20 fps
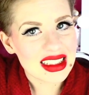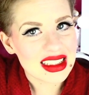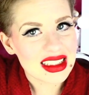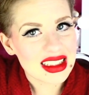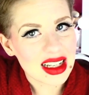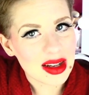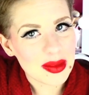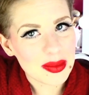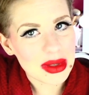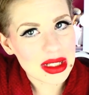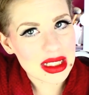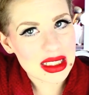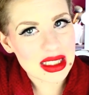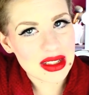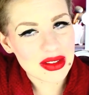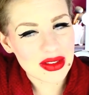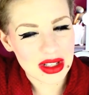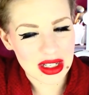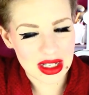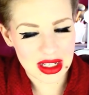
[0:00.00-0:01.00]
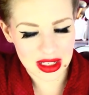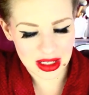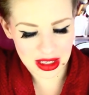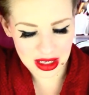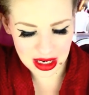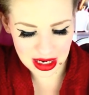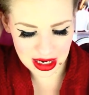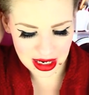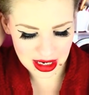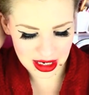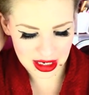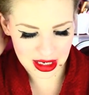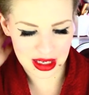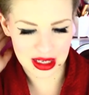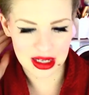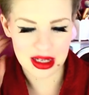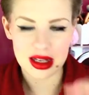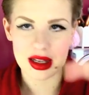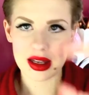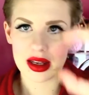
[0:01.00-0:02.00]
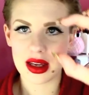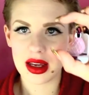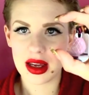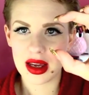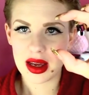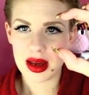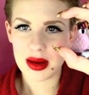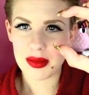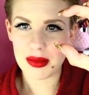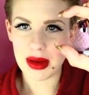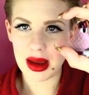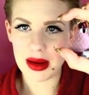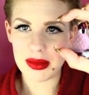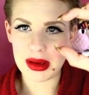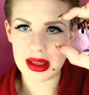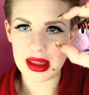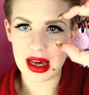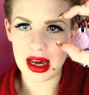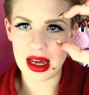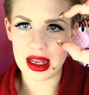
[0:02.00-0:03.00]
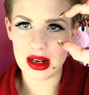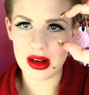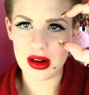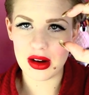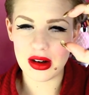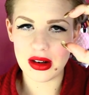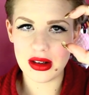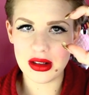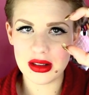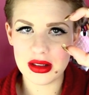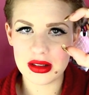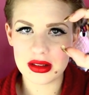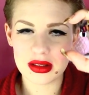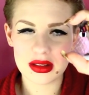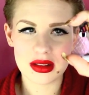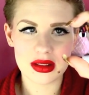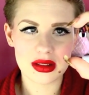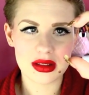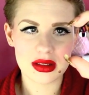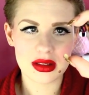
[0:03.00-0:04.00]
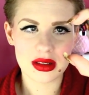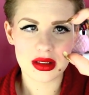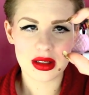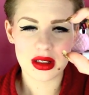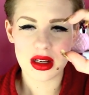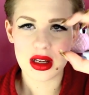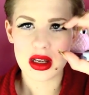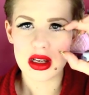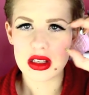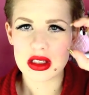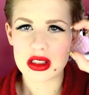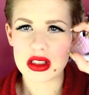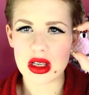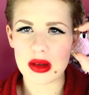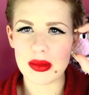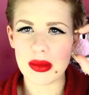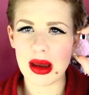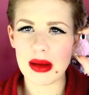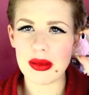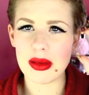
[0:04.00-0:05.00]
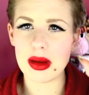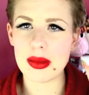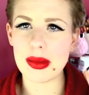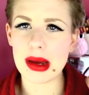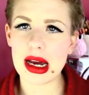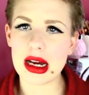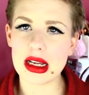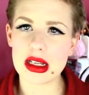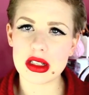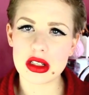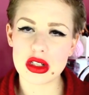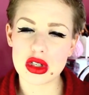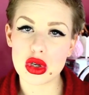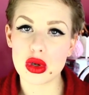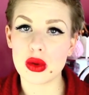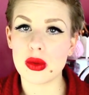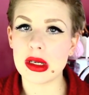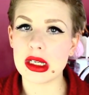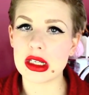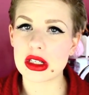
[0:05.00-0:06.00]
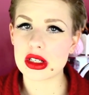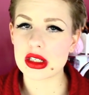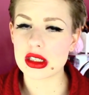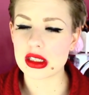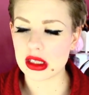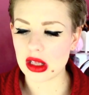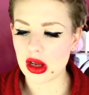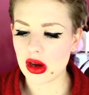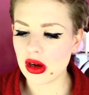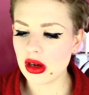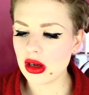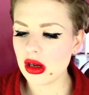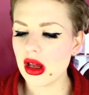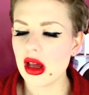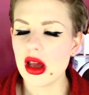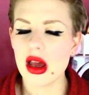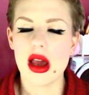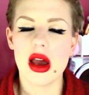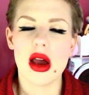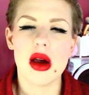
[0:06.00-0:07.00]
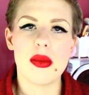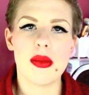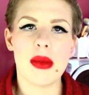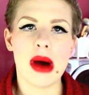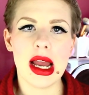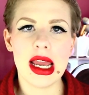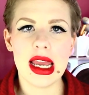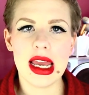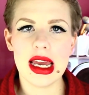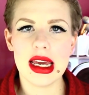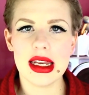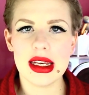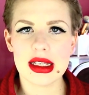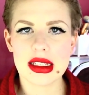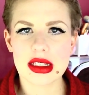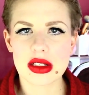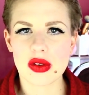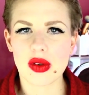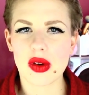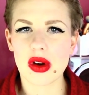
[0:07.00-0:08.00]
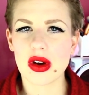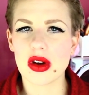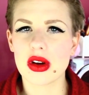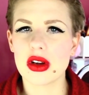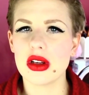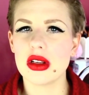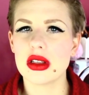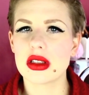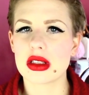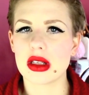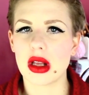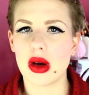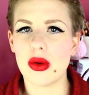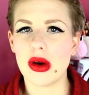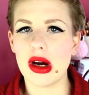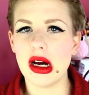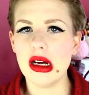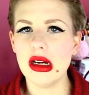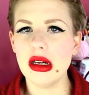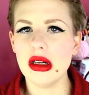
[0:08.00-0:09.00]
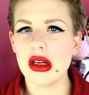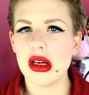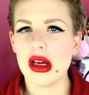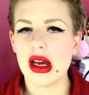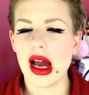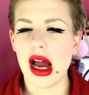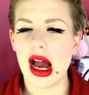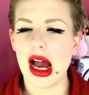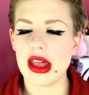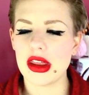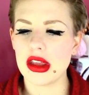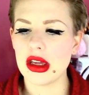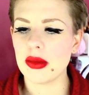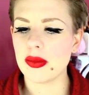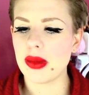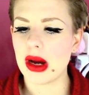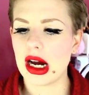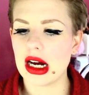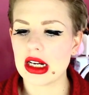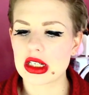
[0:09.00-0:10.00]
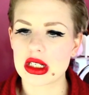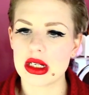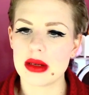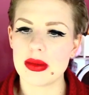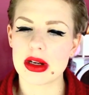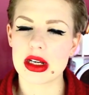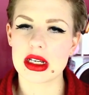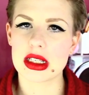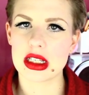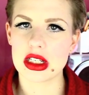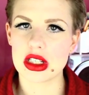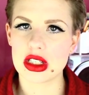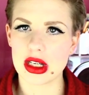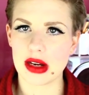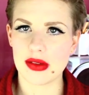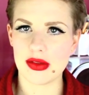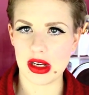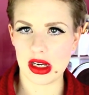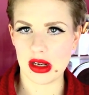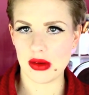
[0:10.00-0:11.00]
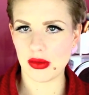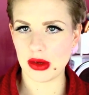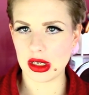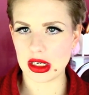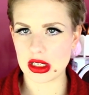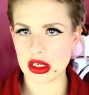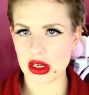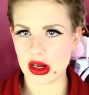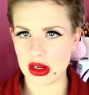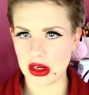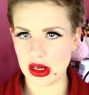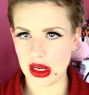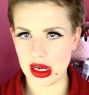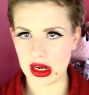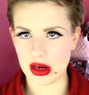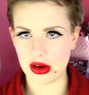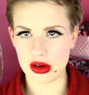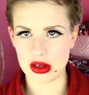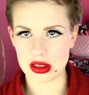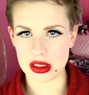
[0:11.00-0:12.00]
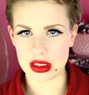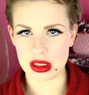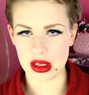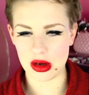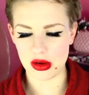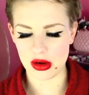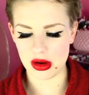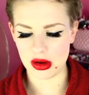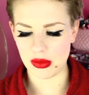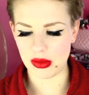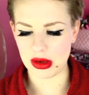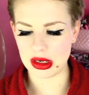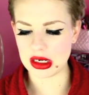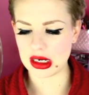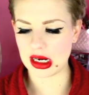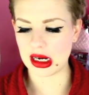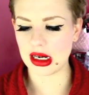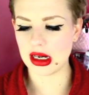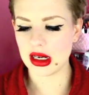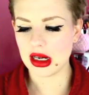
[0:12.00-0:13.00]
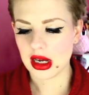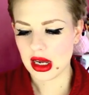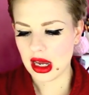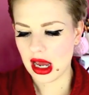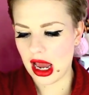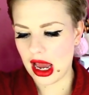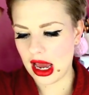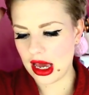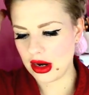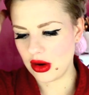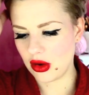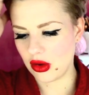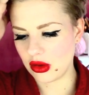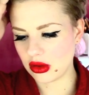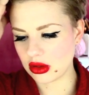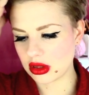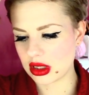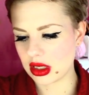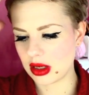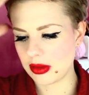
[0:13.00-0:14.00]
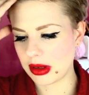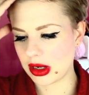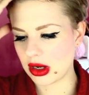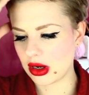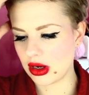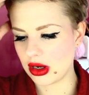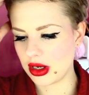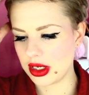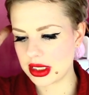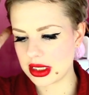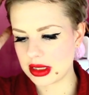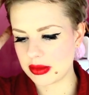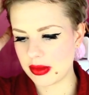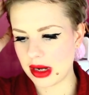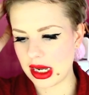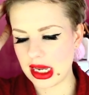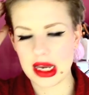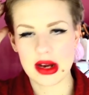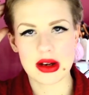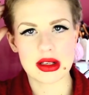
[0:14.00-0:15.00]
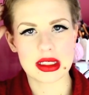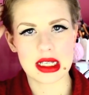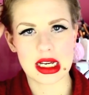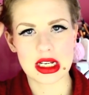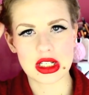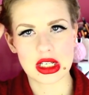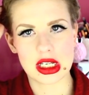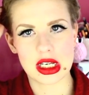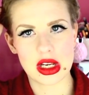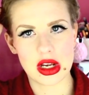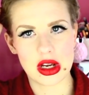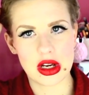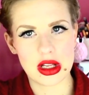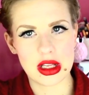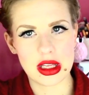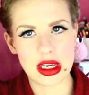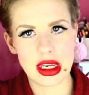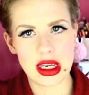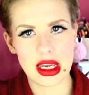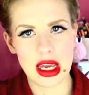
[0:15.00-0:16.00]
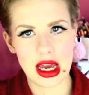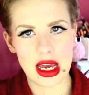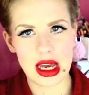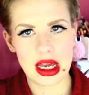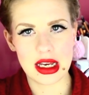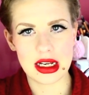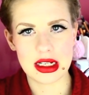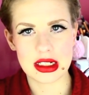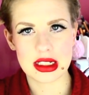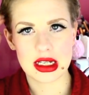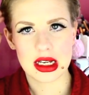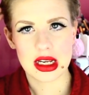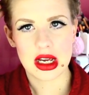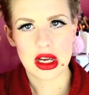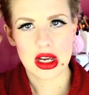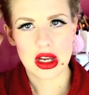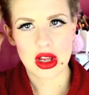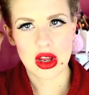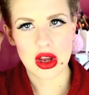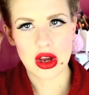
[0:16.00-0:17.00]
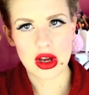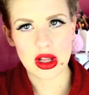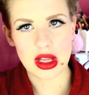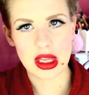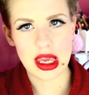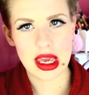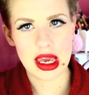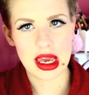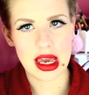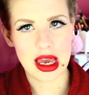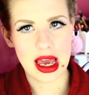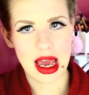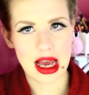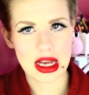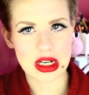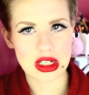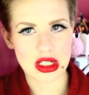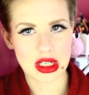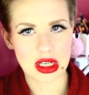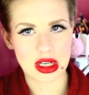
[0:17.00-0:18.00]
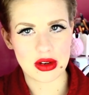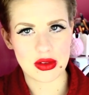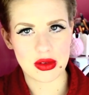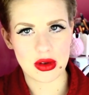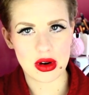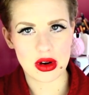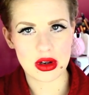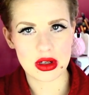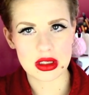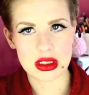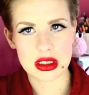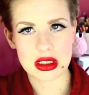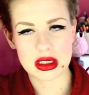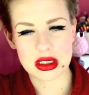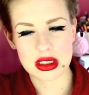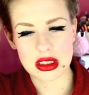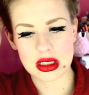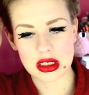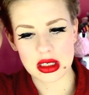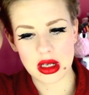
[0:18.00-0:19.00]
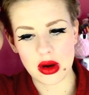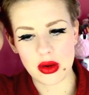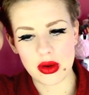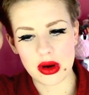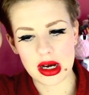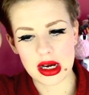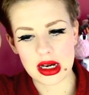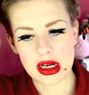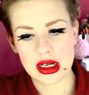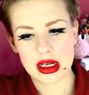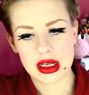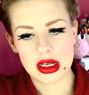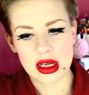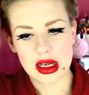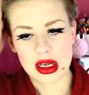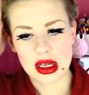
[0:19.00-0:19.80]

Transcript: Some bits of it are like maybe that long. So maybe about 2 inches long. My hair does grow slower. I think partially because I shaved it in winter and your hair grows slower in winter, and also because my hair is naturally curly, and curly hair actually grows slower